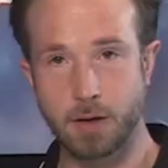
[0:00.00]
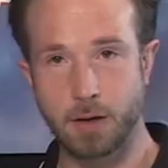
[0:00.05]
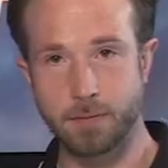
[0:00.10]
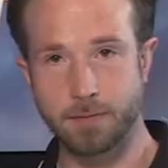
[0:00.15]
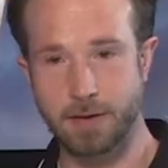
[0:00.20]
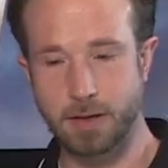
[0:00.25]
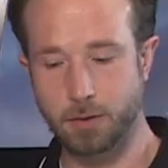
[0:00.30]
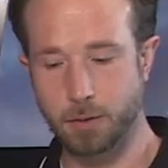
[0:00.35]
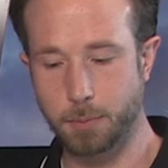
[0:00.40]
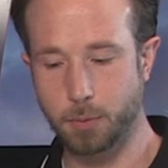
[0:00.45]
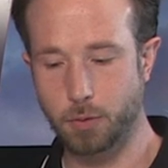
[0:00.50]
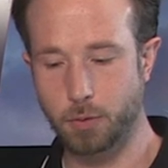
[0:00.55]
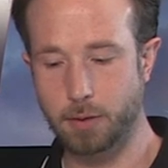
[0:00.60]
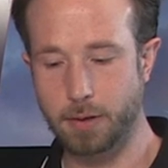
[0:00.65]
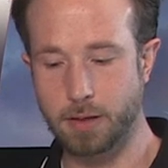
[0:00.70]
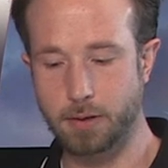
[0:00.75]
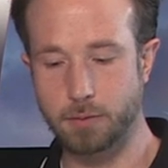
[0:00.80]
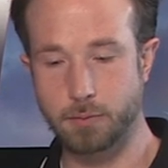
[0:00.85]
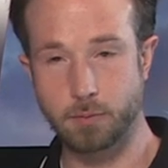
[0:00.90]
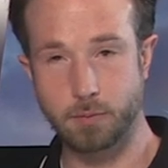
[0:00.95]
available
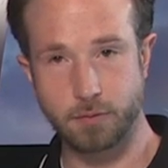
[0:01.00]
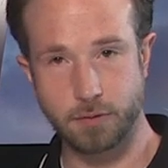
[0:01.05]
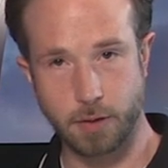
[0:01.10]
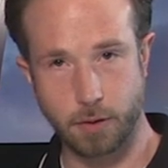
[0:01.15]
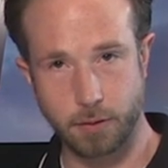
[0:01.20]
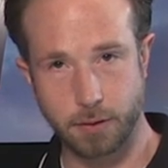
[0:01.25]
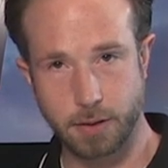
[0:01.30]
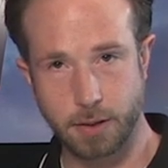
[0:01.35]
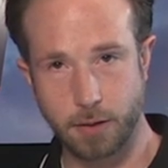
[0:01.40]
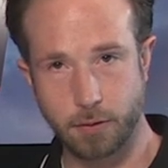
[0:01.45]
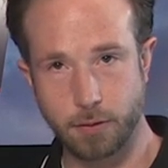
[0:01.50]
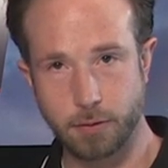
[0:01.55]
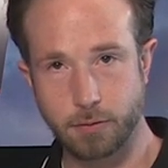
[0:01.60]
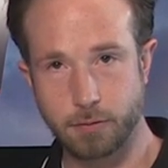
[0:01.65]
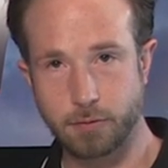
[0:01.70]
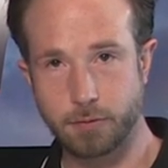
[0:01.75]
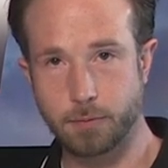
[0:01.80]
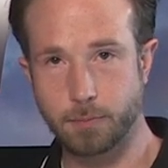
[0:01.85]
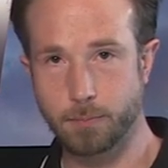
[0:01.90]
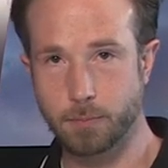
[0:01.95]
in solid
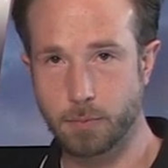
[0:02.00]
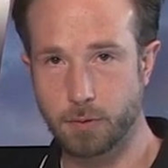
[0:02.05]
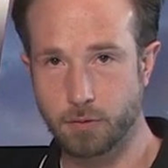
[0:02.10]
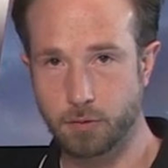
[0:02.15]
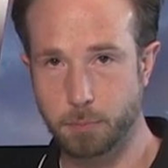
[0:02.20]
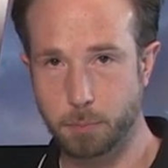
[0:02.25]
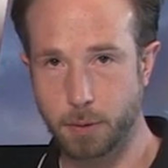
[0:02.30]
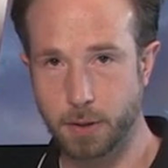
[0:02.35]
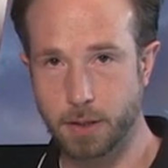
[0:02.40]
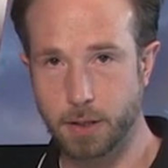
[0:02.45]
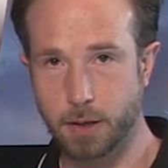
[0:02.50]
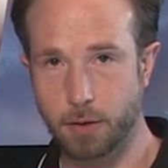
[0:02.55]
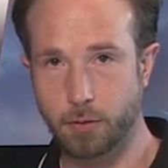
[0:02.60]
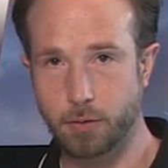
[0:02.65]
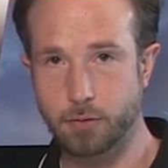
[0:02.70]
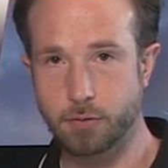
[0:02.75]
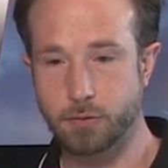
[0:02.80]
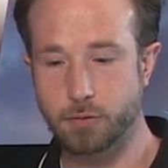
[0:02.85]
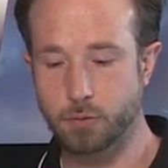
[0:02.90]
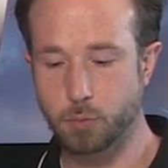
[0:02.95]
colors, split
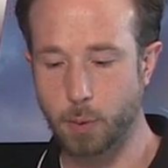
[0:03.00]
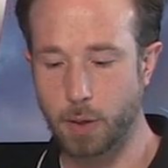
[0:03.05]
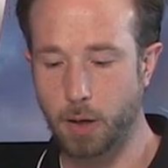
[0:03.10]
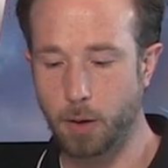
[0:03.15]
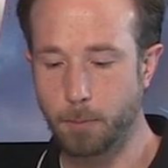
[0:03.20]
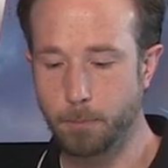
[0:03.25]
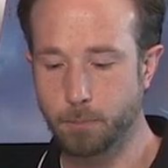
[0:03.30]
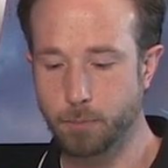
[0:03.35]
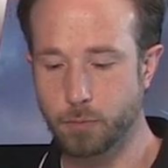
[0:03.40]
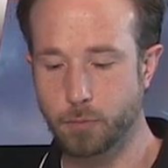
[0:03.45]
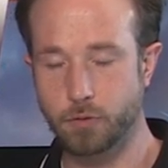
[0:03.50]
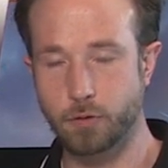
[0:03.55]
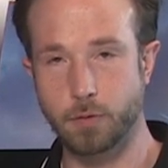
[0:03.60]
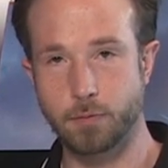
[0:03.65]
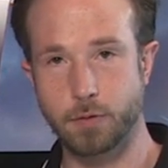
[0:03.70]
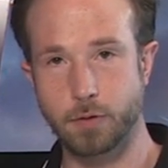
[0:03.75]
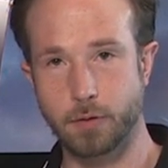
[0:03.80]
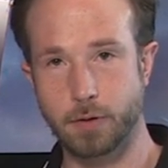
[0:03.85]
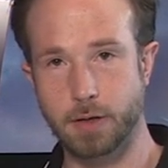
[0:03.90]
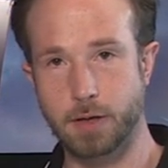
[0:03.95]
colors as well. So
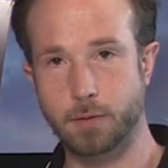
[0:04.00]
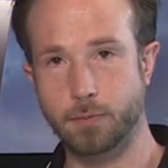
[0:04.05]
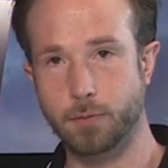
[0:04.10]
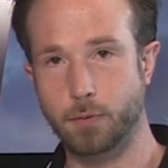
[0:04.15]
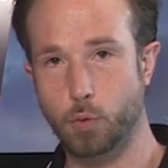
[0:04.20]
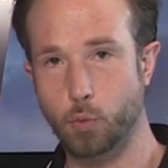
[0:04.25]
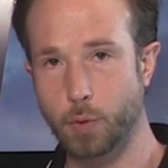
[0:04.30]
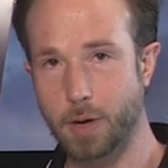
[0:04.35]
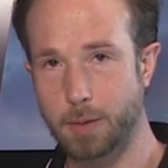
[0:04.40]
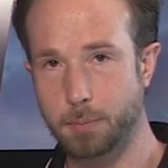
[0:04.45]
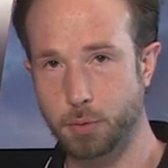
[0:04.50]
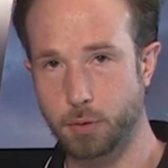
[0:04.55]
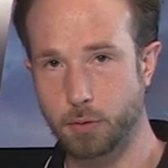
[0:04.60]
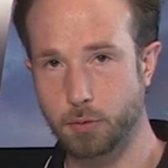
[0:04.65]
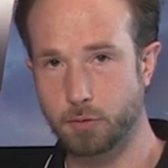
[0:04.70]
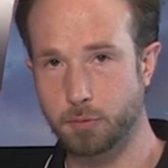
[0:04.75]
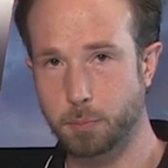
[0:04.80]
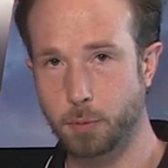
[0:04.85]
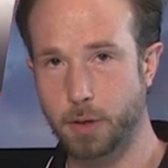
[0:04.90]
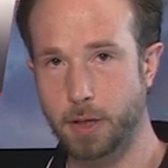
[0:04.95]
if you're looking for a
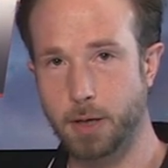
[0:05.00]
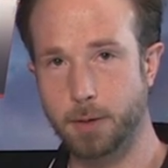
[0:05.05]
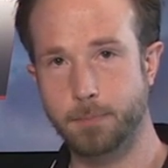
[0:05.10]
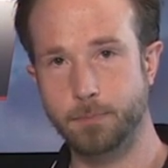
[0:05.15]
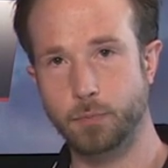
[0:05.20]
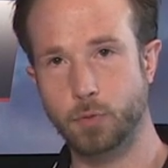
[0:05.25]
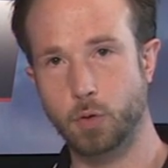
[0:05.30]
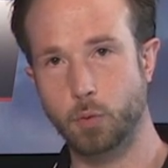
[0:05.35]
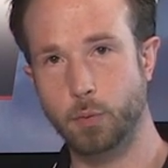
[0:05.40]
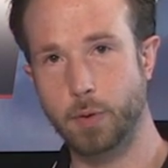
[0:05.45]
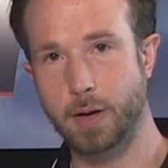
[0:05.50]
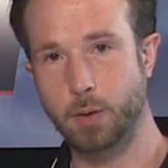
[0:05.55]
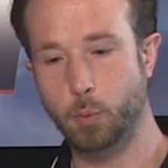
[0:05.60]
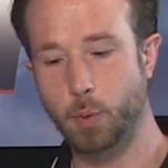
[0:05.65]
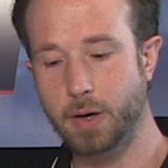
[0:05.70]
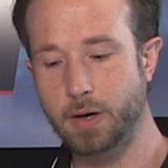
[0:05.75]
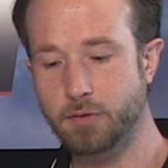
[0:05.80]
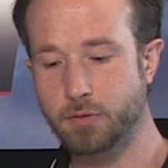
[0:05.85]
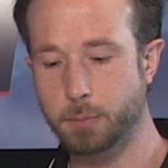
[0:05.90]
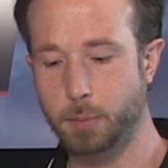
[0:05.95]
red-blue split,
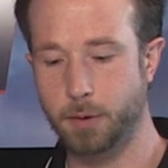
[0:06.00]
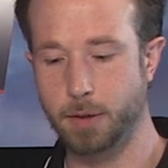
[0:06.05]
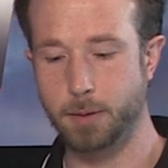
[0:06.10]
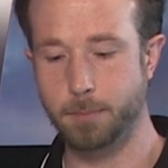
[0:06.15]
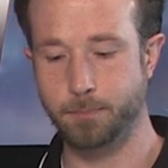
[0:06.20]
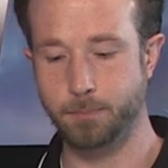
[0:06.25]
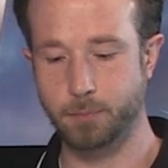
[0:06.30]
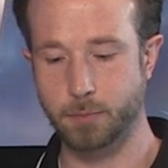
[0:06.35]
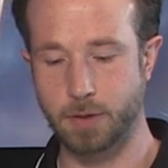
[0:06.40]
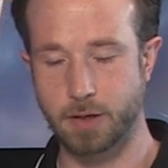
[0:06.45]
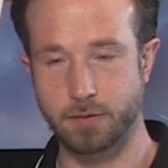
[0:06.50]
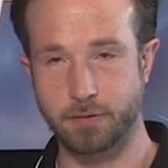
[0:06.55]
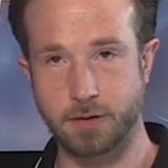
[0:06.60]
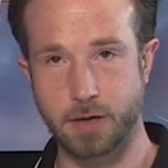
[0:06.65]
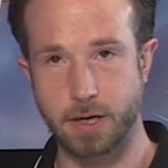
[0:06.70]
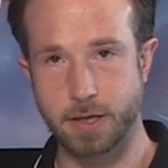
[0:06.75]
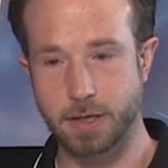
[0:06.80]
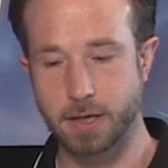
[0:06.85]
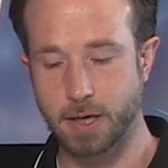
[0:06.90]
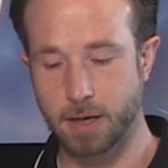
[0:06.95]
red-white split, it's
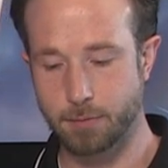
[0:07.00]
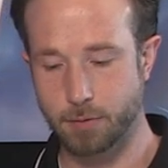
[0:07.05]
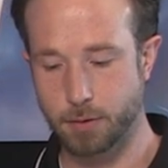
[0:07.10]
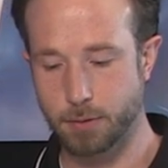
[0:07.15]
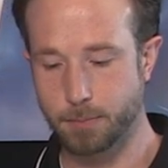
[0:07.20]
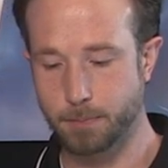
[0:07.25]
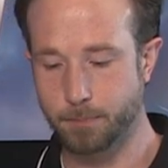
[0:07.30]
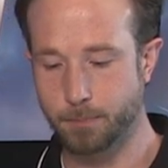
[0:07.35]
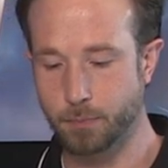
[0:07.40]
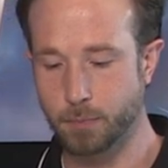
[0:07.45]
got you covered.